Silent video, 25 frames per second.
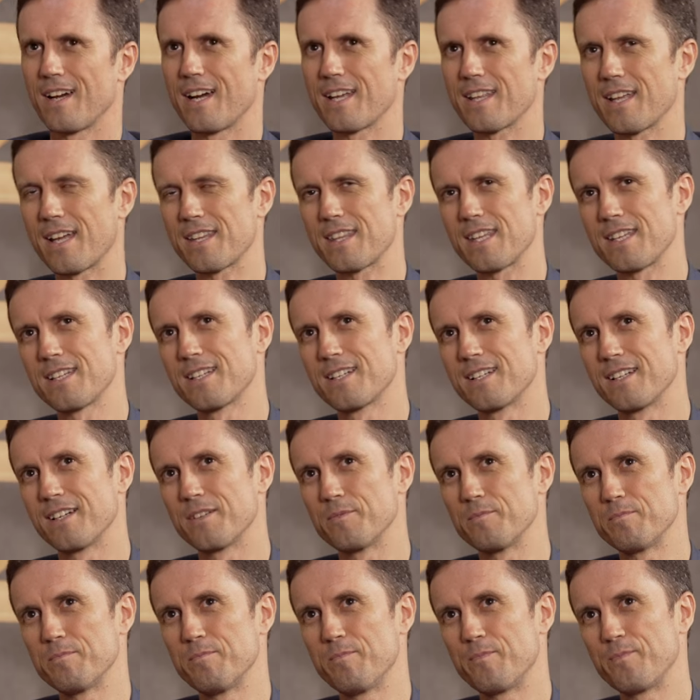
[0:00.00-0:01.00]
I
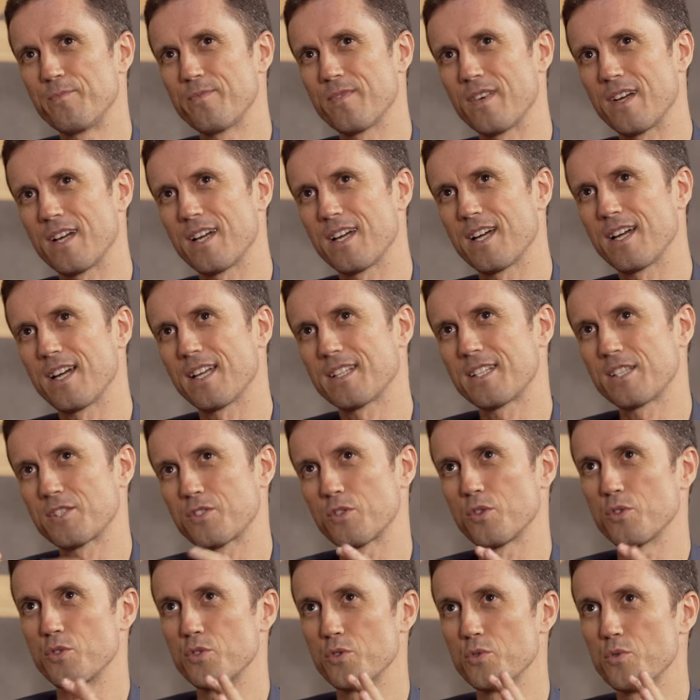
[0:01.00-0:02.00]

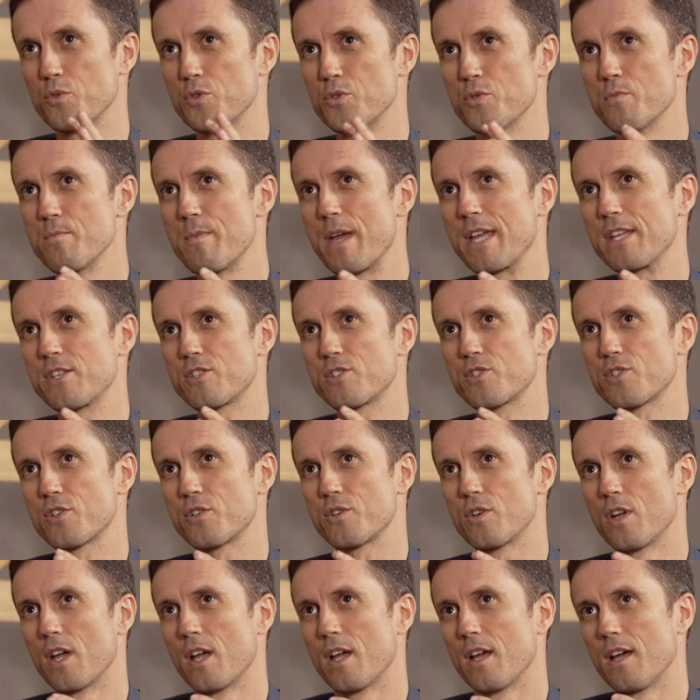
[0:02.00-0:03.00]
think so. You
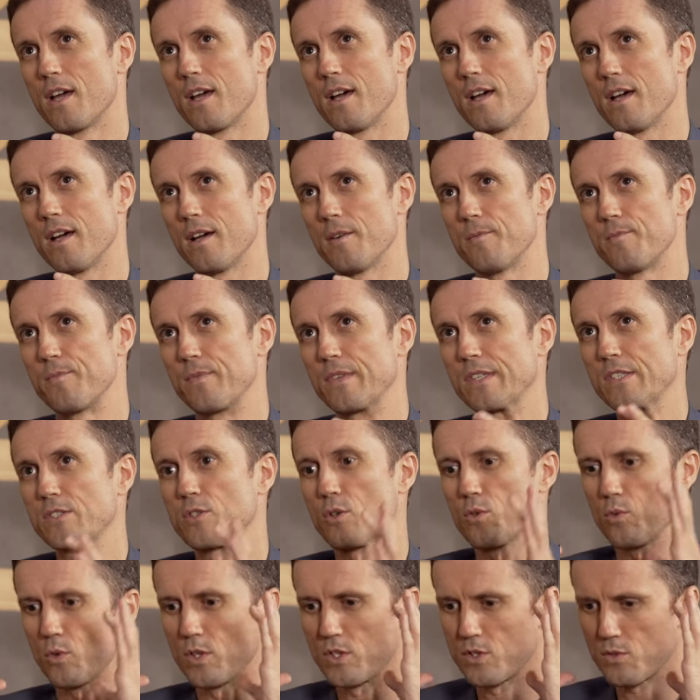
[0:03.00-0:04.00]
mentioned
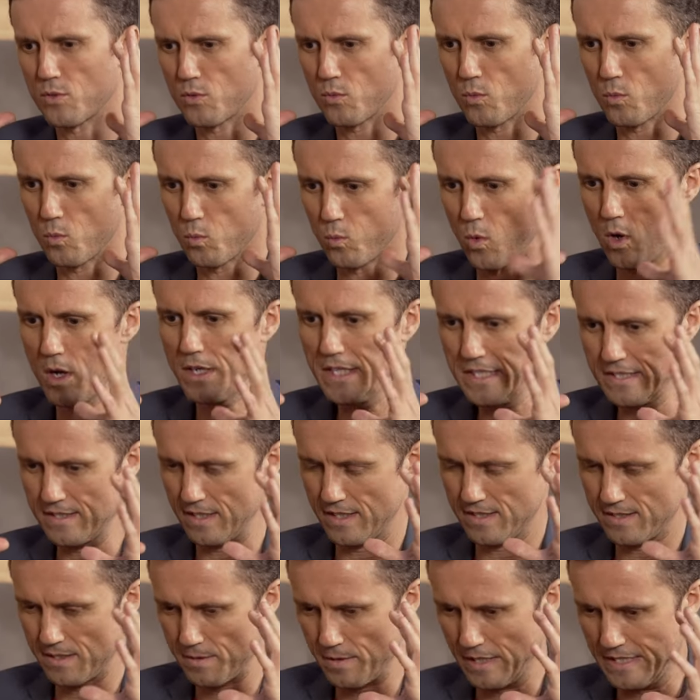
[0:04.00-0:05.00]
one
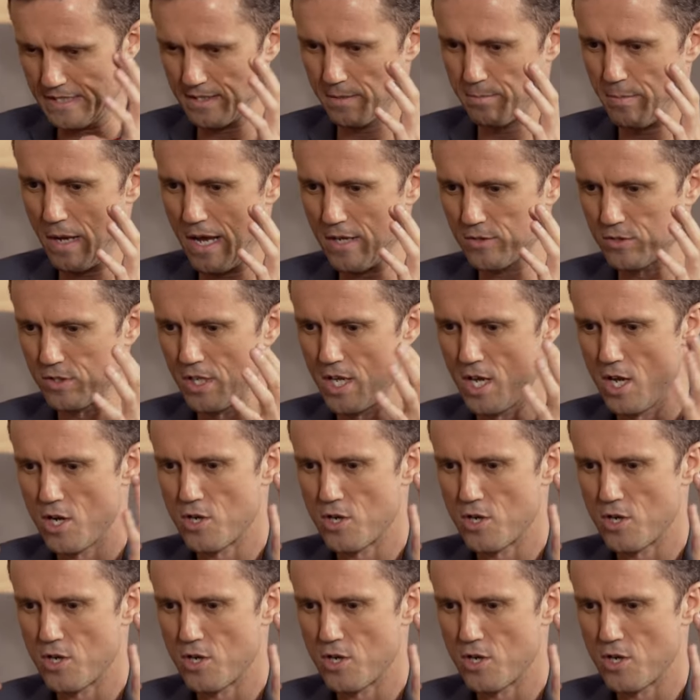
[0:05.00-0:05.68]
is about